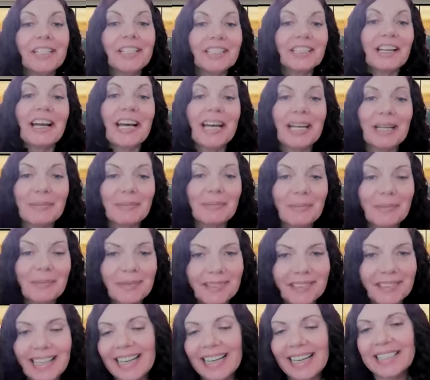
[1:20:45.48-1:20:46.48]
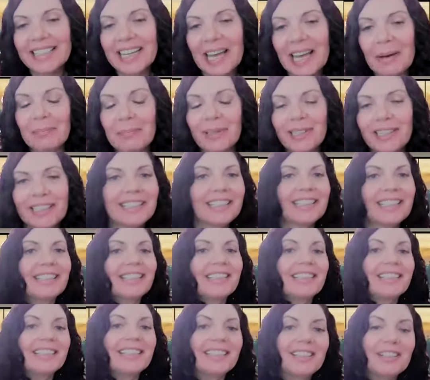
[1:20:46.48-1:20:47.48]
on what time that's happening.
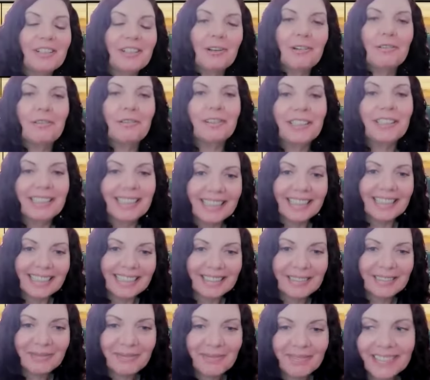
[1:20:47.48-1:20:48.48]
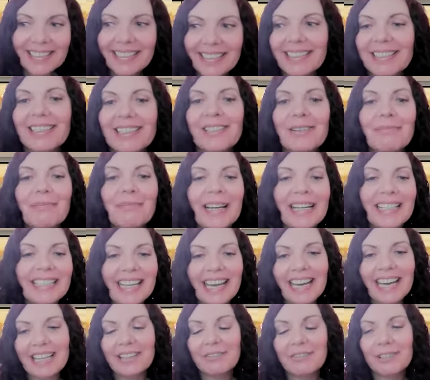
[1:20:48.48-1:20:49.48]
Mm. You know,
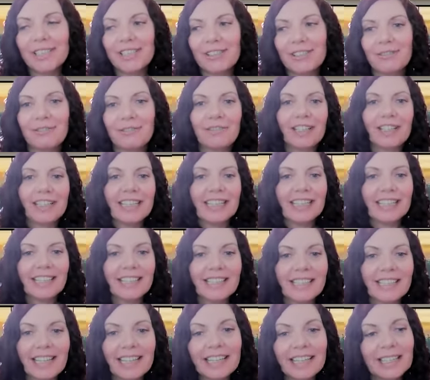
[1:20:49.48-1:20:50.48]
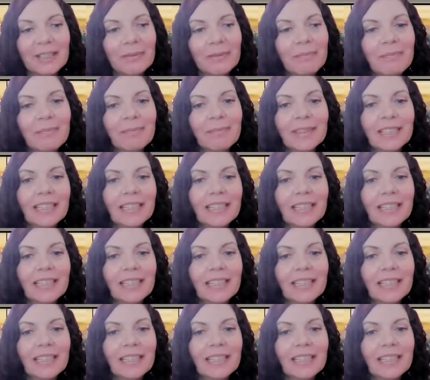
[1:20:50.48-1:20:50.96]
my dad, it was so funny. He's like,